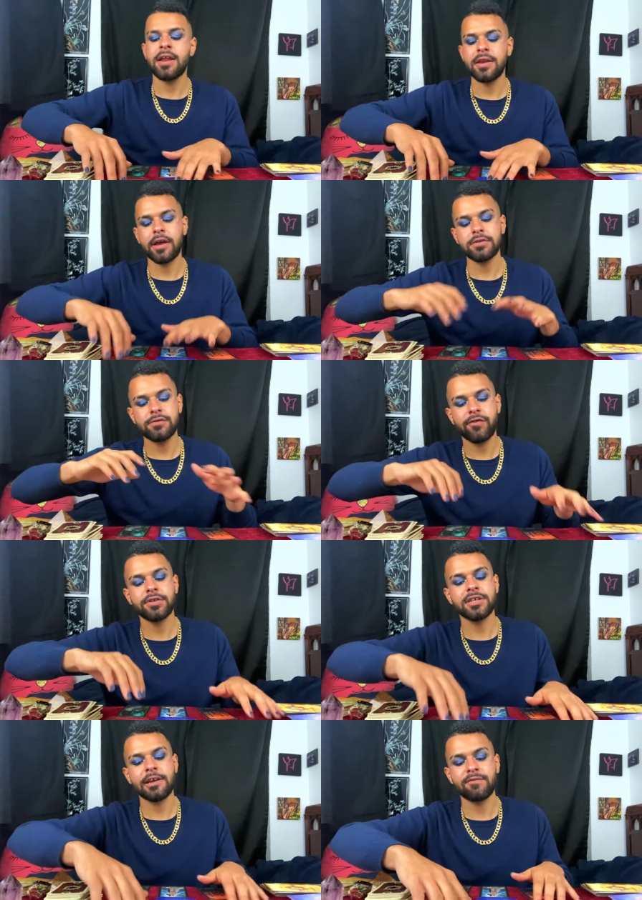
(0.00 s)
Now it's
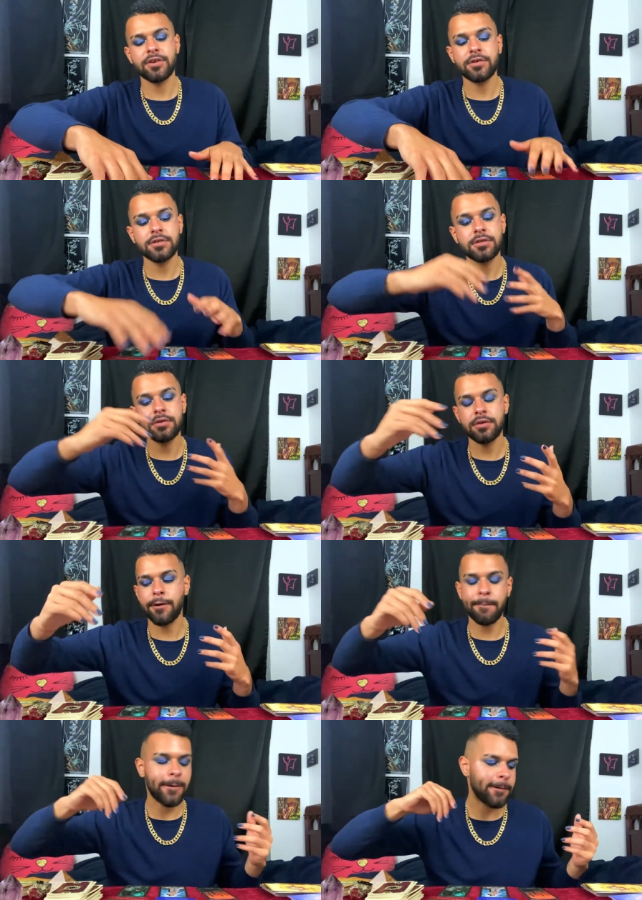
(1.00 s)
time for you to do your
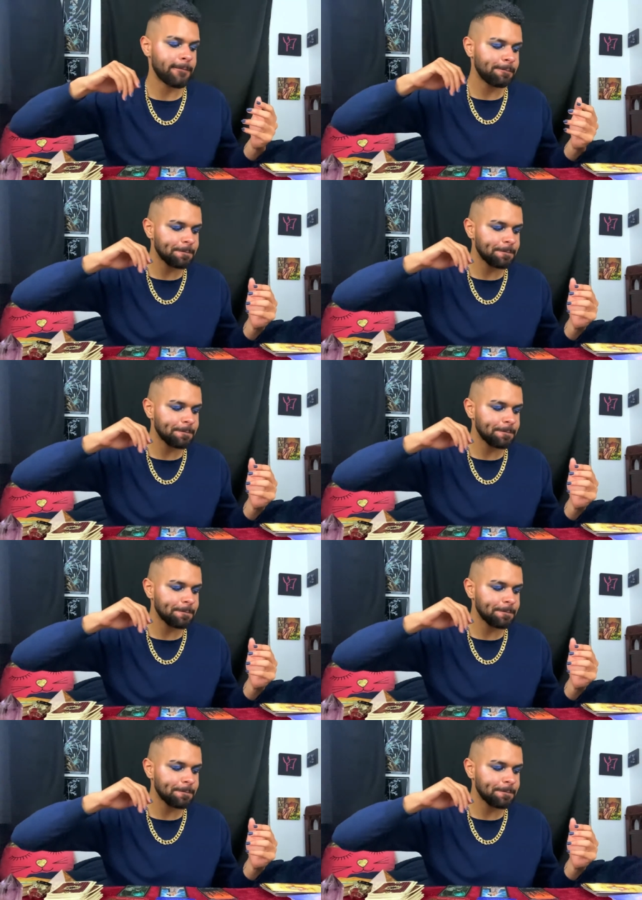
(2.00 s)
part.